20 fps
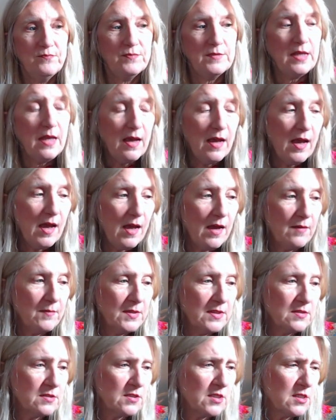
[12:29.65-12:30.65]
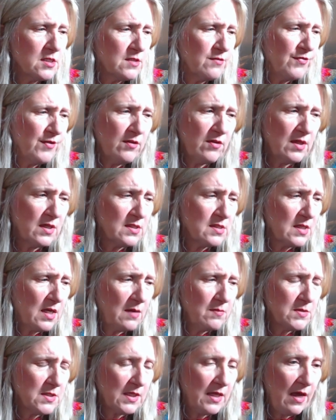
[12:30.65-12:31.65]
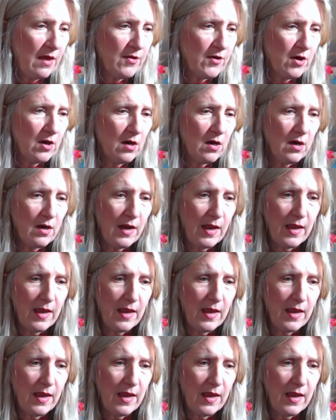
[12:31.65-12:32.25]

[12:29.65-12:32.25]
yeah, I mean, just a few things came together,